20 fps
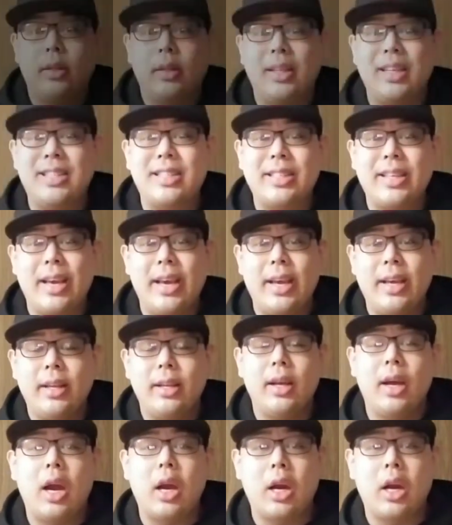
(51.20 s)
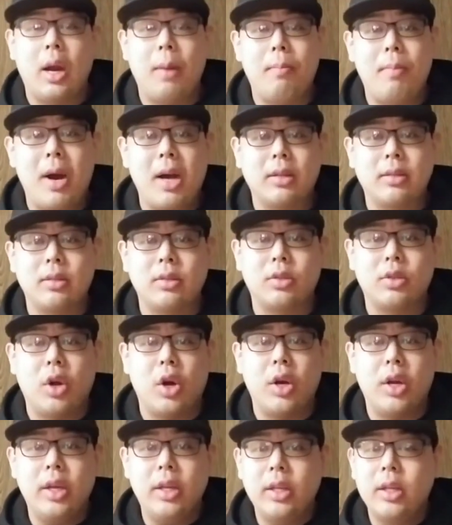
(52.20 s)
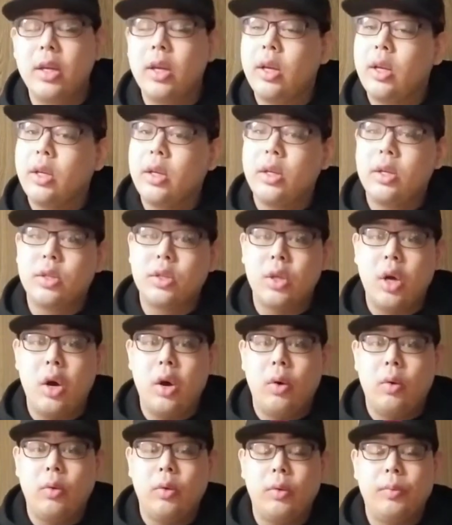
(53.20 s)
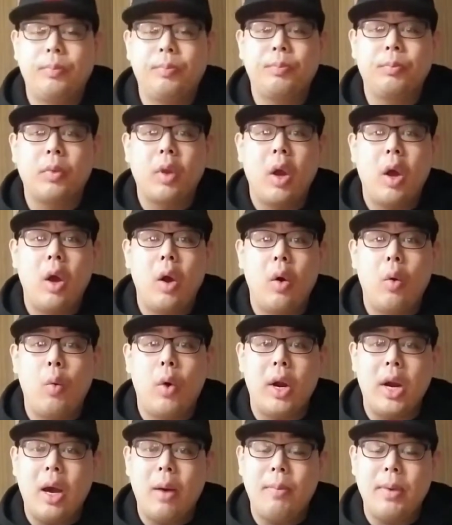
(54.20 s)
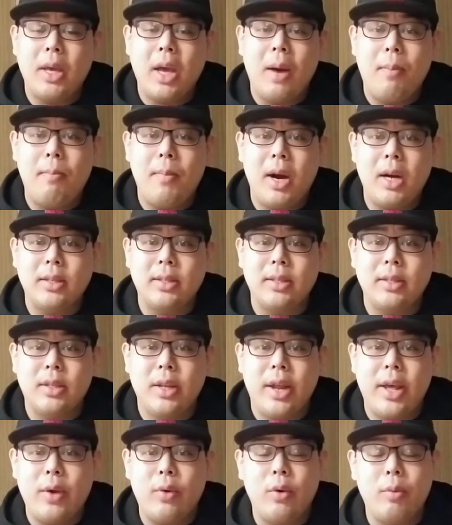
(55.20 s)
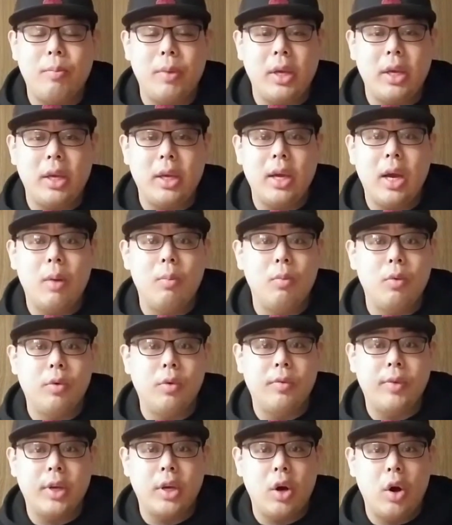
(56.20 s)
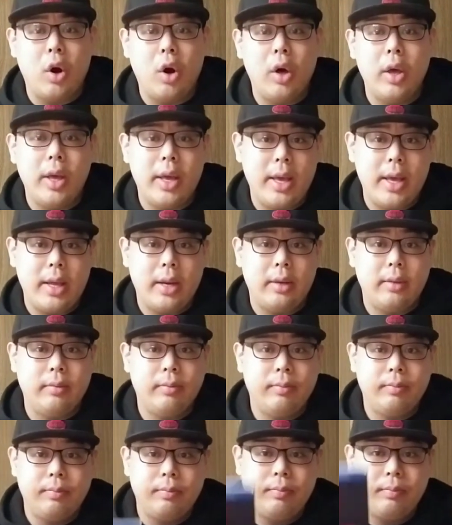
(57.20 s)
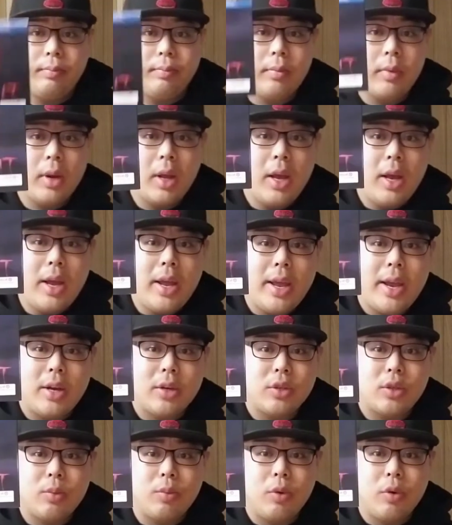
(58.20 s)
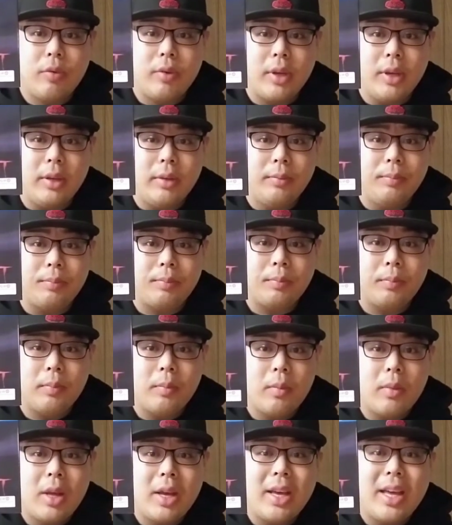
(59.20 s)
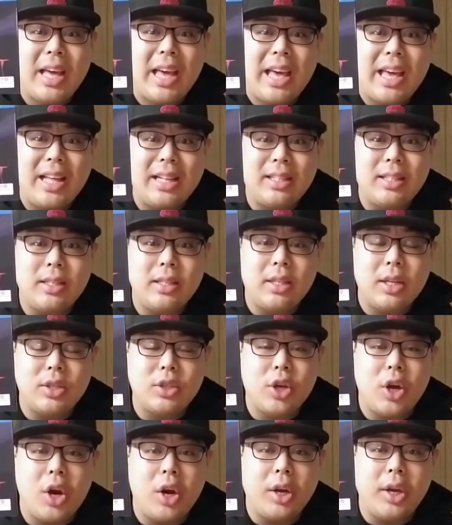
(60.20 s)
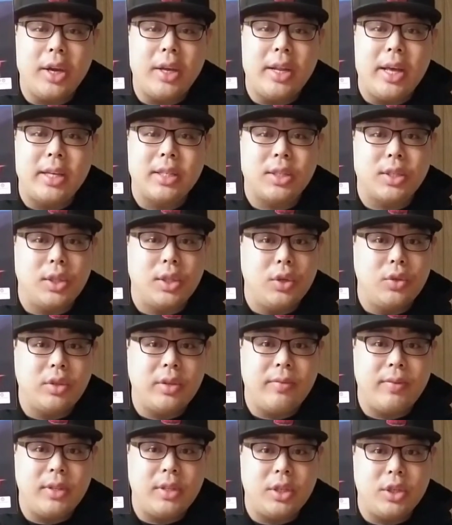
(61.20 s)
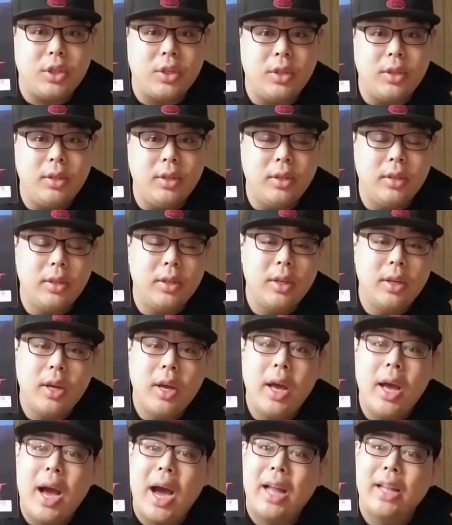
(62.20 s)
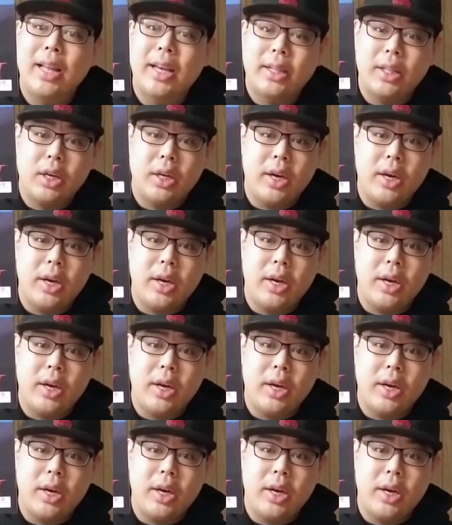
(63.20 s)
let's get our unboxing started. So, what I'll be unboxing today will be a movie called It. Here's the movie. It's the Target exclusive edition. I like the